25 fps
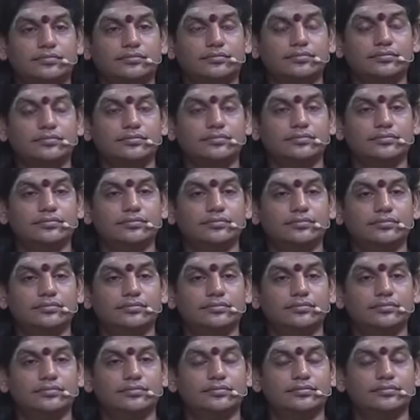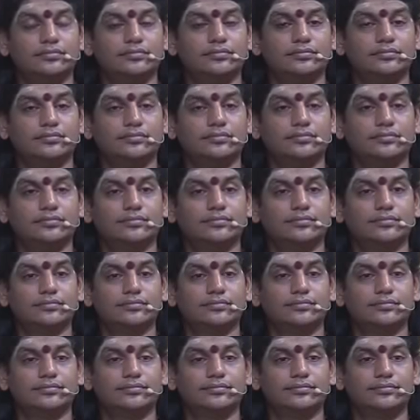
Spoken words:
[no speech]